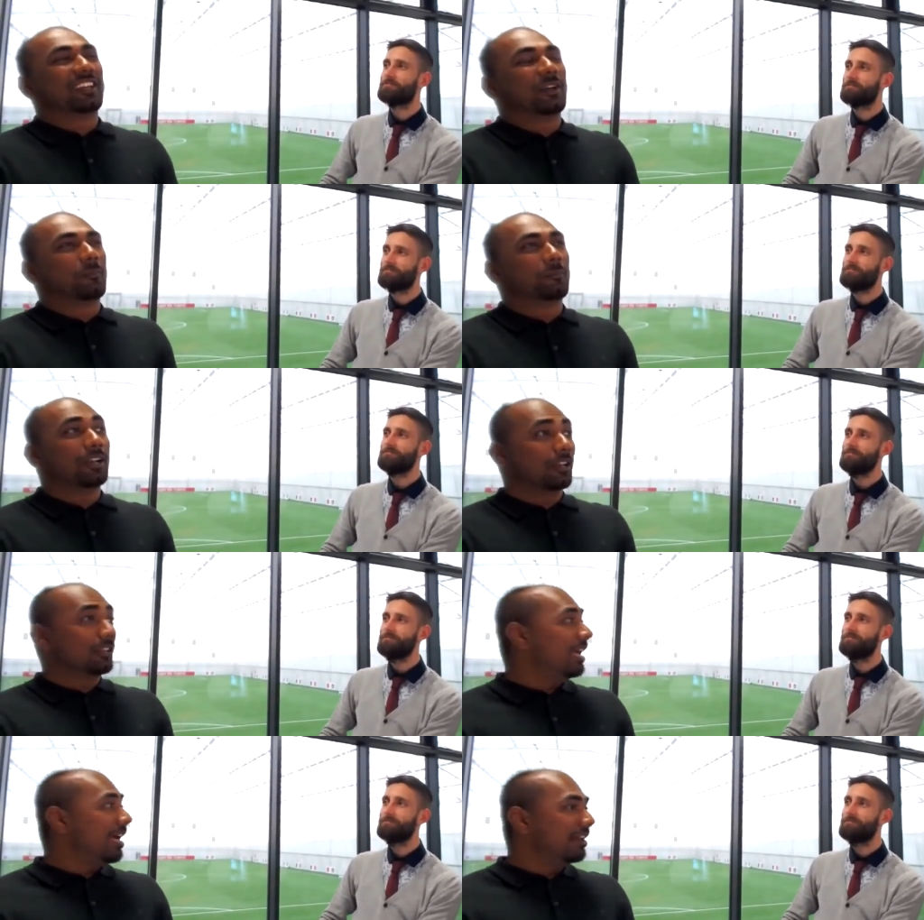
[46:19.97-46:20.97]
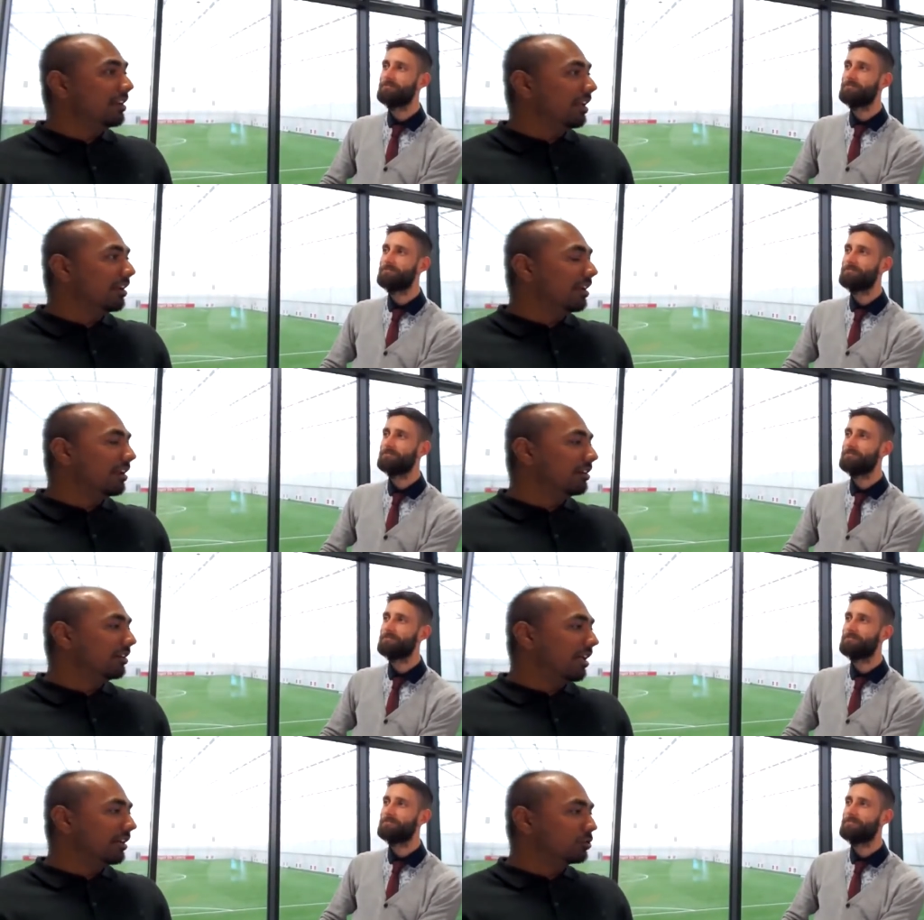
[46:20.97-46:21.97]
Speaker 1: but yeah, and, and then
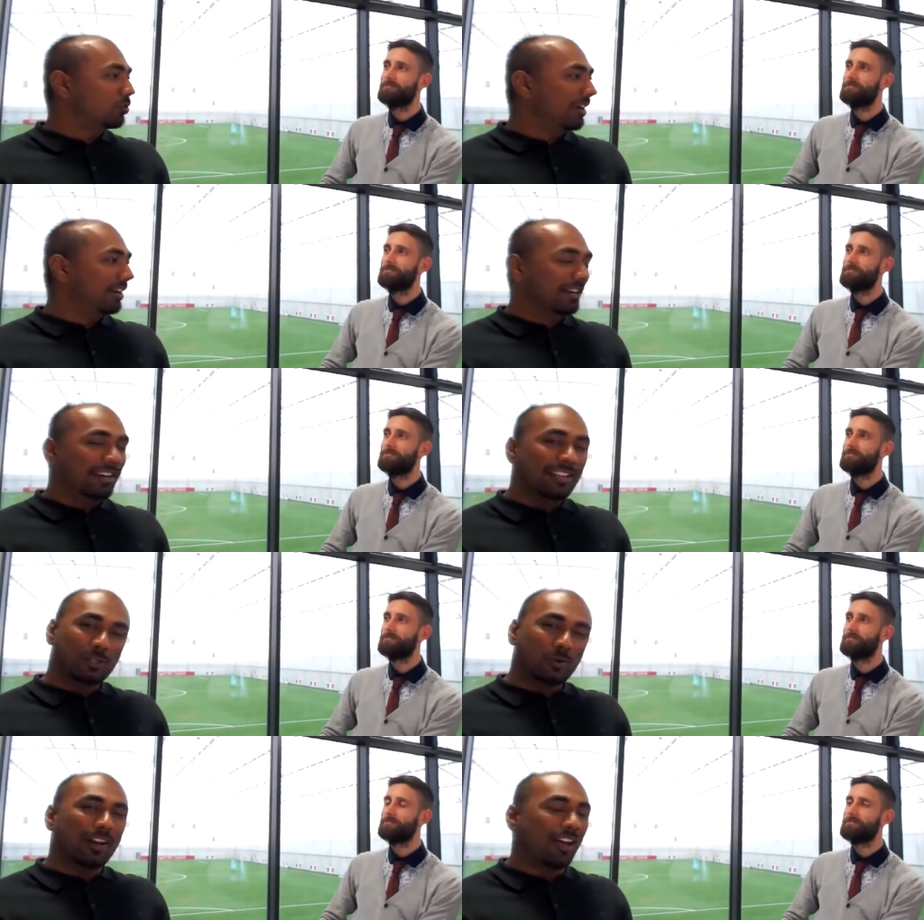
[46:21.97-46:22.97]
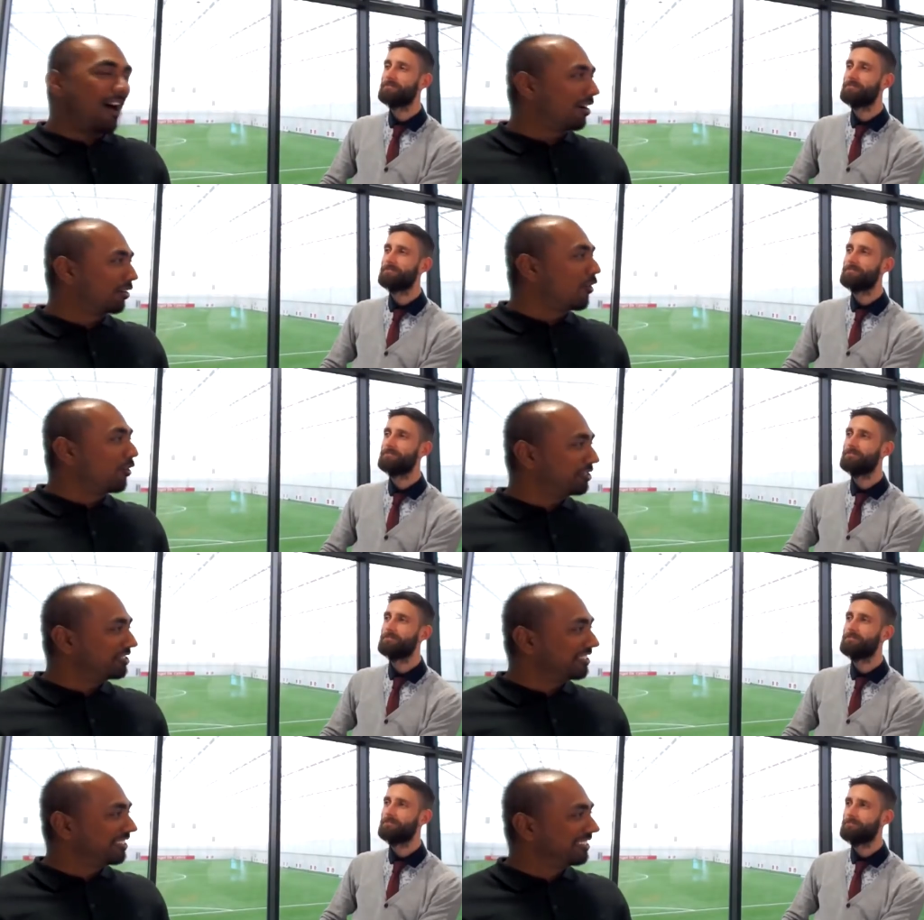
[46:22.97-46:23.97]
and it's quite it is quite a hard course
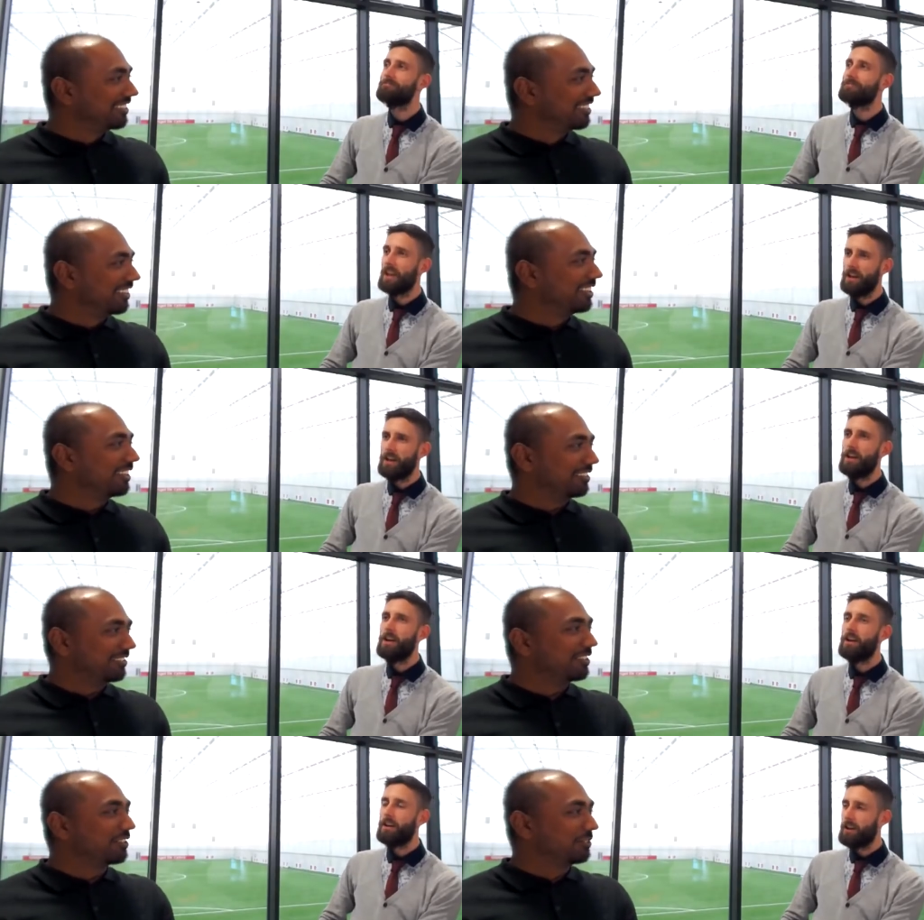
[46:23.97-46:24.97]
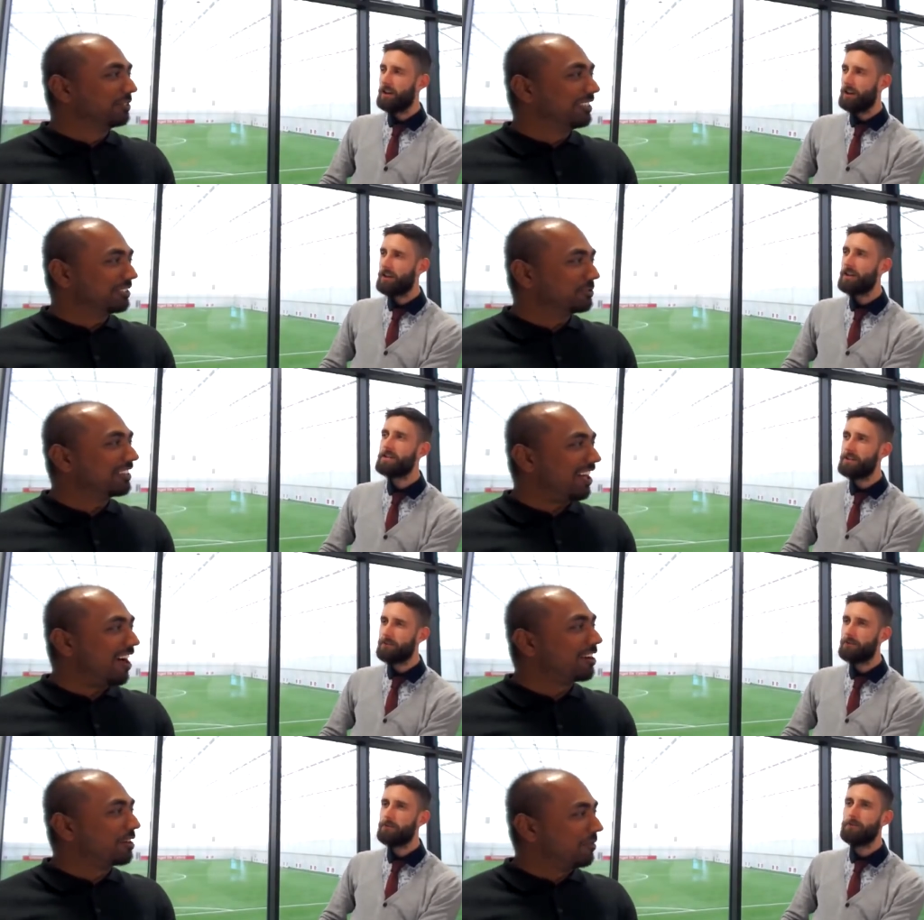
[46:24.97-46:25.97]
uh, to do.
Speaker 2: It's, one of the
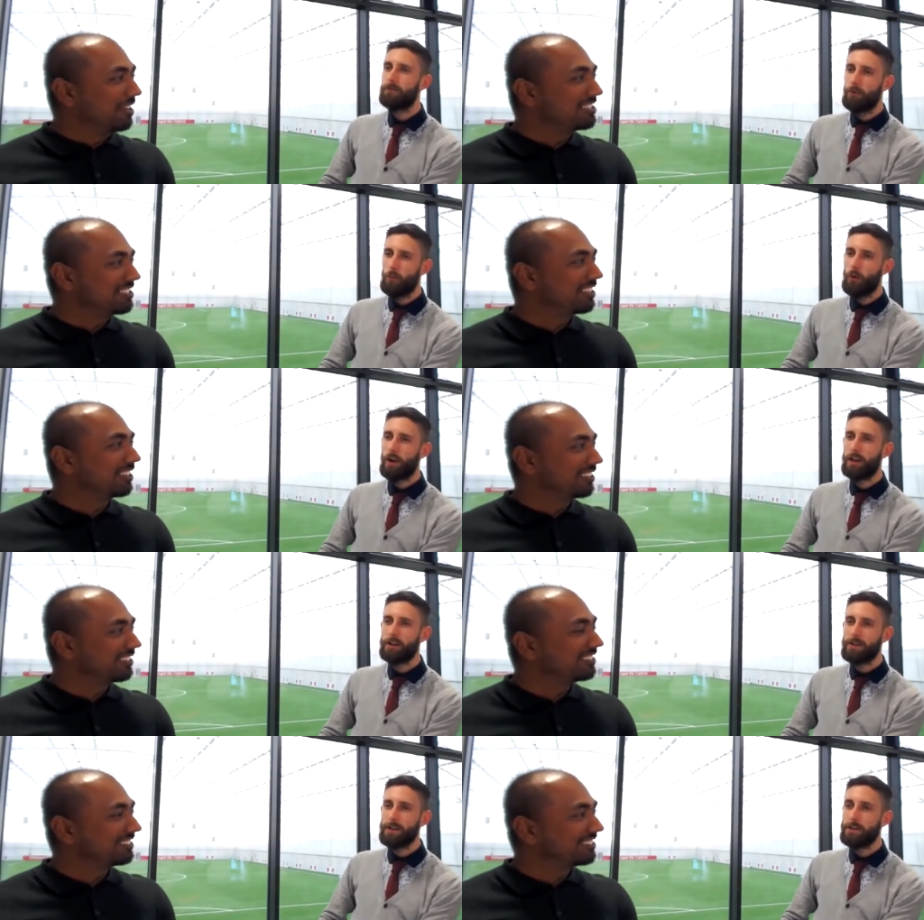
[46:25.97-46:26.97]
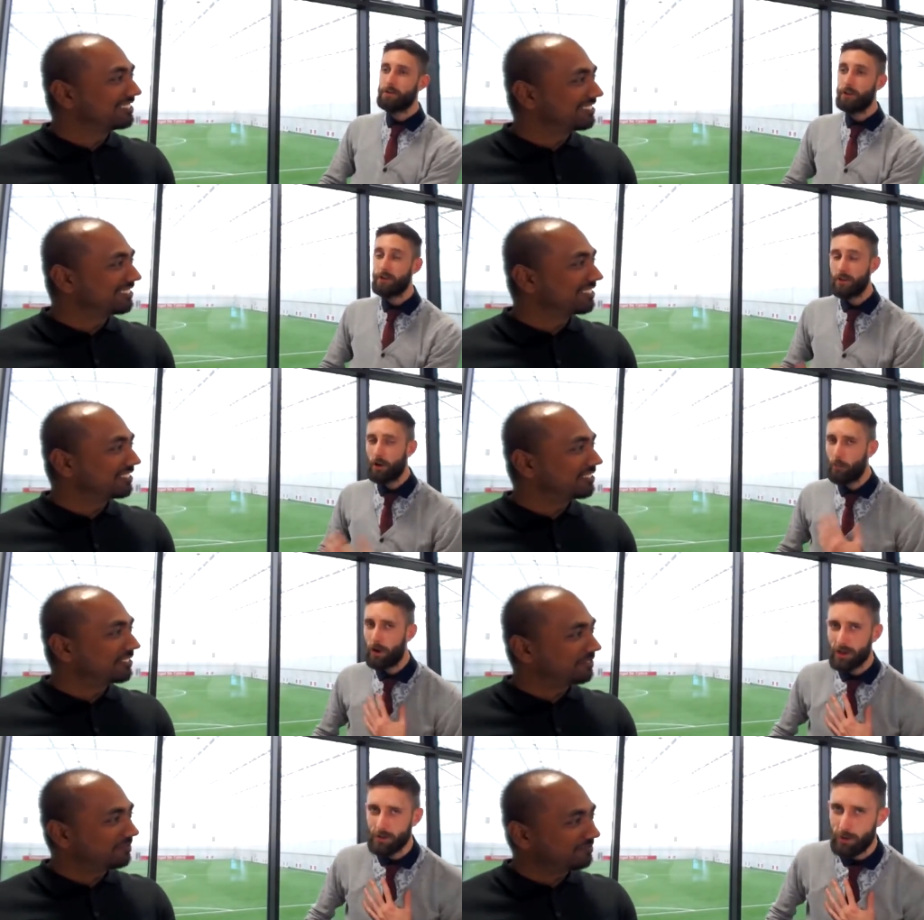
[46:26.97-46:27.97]
harder ones. From what I understand, so this is not my
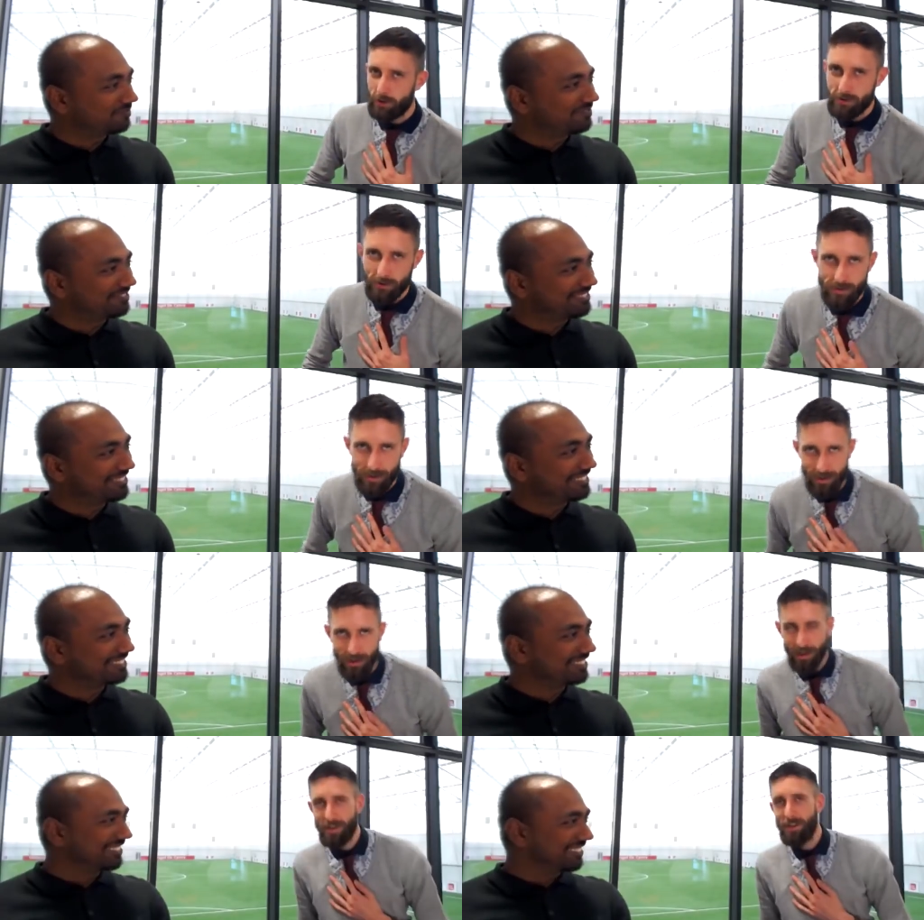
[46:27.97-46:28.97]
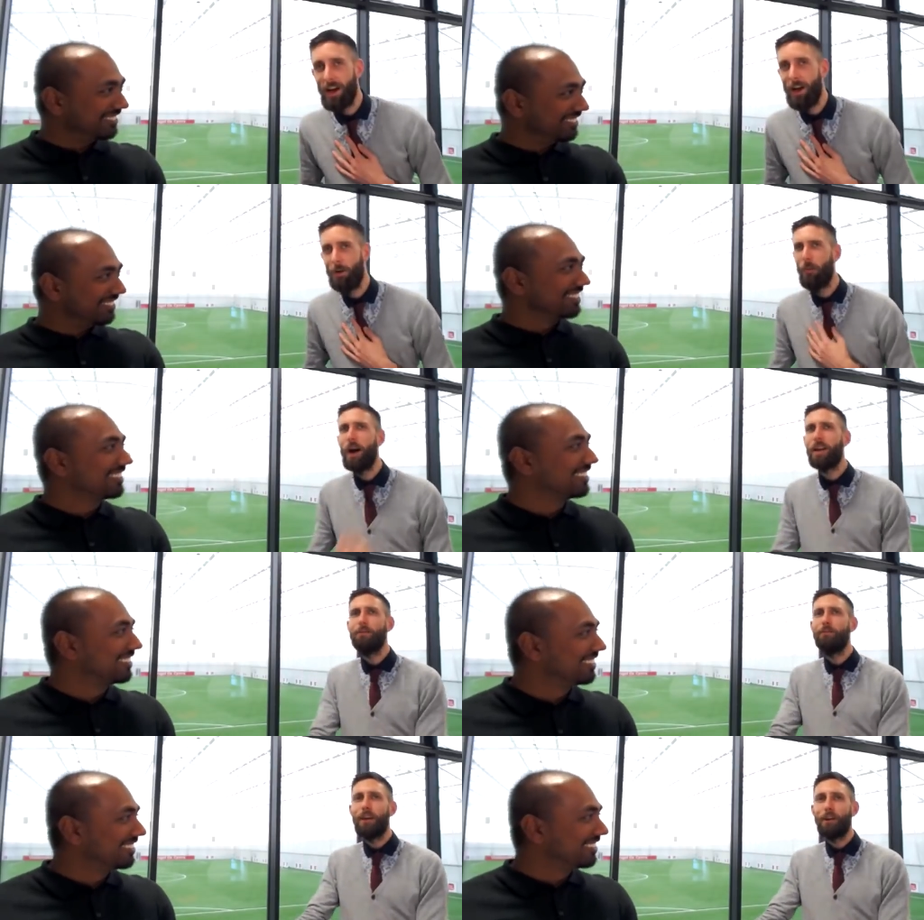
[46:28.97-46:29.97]
experience of studying it. Uh, my
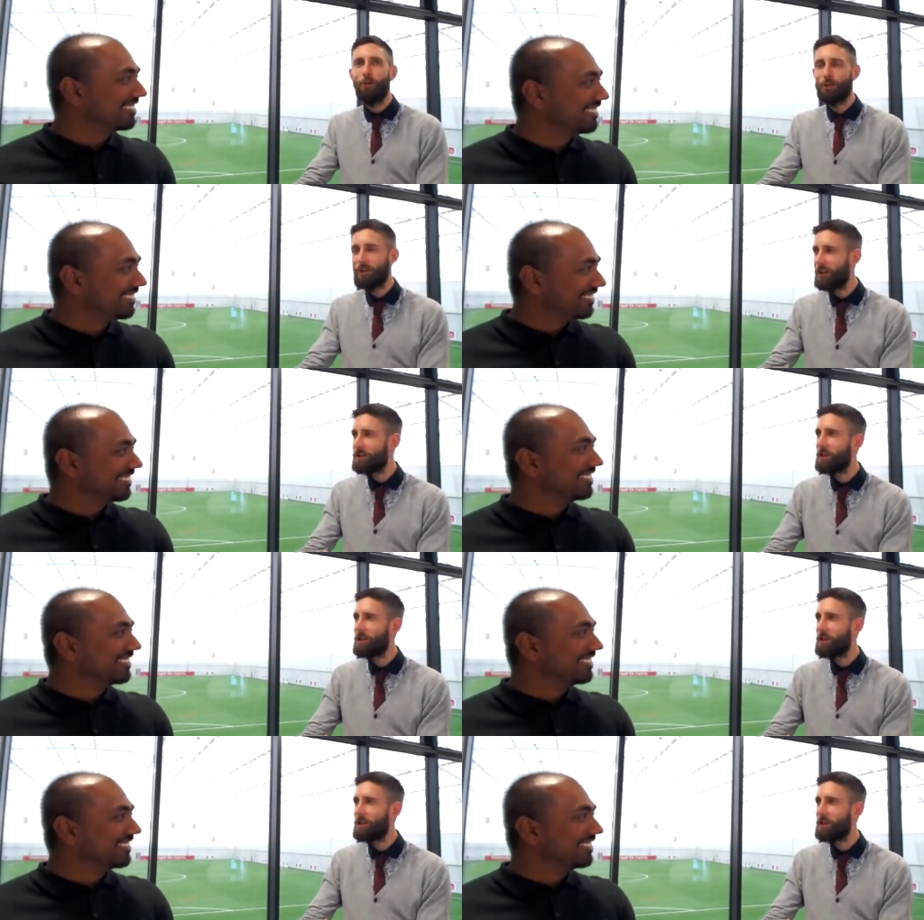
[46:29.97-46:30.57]
my course that I studied was